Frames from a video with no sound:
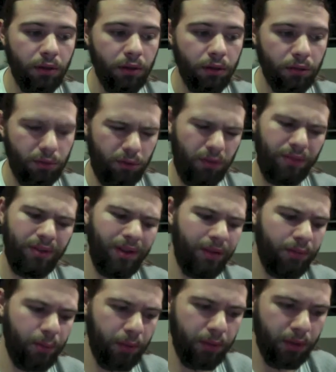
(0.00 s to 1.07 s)
because obviously
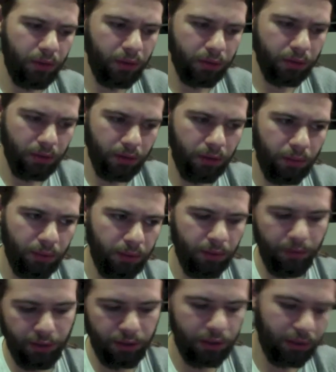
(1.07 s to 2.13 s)
everybody knows that they will
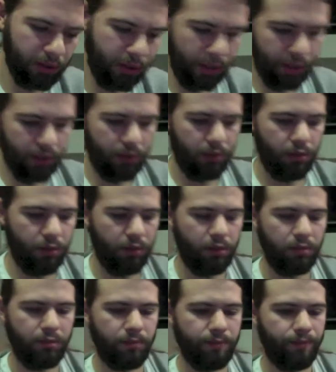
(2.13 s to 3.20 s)
eventually start to
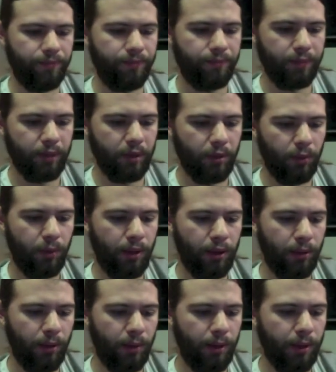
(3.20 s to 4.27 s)
wear
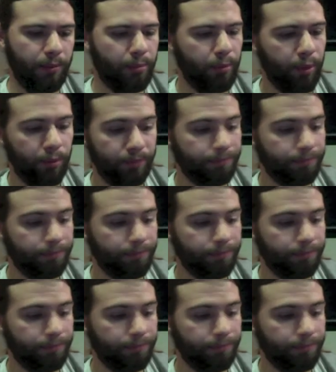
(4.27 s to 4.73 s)
away but